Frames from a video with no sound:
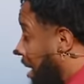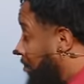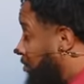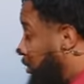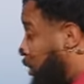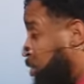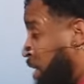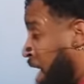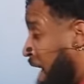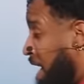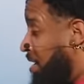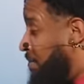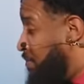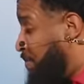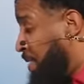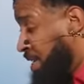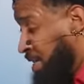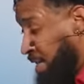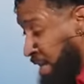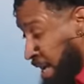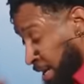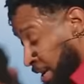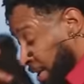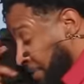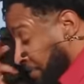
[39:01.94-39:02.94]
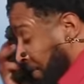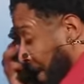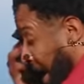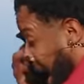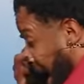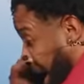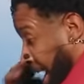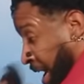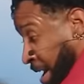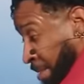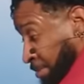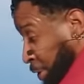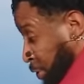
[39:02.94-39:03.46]
am trying to be dignified
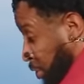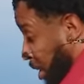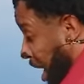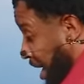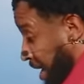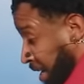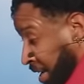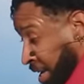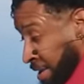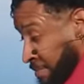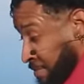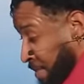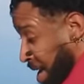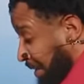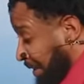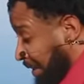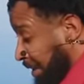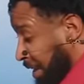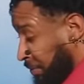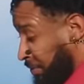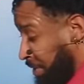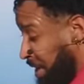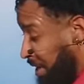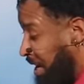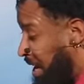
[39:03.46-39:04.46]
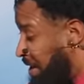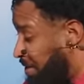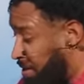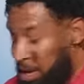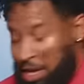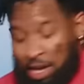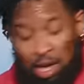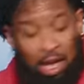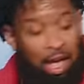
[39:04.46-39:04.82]
and I'm trying to keep myself together,